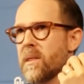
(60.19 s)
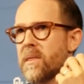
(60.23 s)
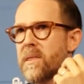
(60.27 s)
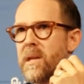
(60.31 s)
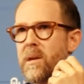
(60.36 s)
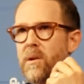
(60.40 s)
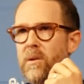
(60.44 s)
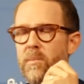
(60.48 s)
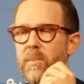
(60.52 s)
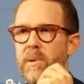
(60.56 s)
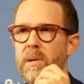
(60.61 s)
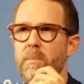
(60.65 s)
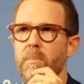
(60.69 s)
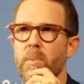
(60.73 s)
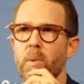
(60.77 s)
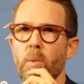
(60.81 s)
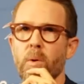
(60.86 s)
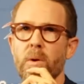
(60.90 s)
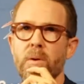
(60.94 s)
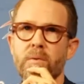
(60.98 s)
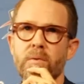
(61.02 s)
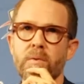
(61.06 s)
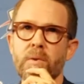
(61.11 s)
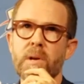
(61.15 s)
think are going to be
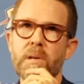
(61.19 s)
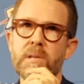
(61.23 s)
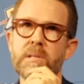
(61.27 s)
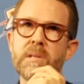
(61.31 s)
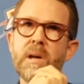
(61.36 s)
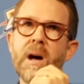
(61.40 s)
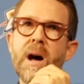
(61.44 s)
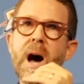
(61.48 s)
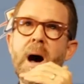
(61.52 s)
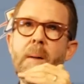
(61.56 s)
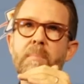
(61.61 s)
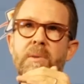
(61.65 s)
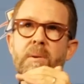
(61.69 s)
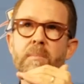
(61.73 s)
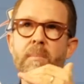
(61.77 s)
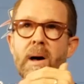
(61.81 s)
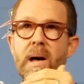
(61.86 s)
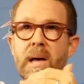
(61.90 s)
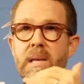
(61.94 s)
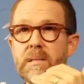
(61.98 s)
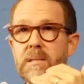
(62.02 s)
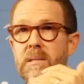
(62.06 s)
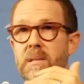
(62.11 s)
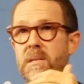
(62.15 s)
important for us to
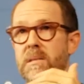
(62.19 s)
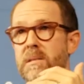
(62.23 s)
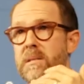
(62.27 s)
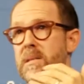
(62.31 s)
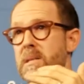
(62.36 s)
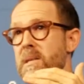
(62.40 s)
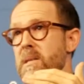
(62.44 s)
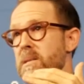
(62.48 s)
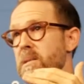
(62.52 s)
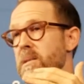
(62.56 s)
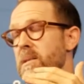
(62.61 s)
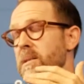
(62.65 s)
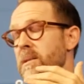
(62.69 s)
optimize this season.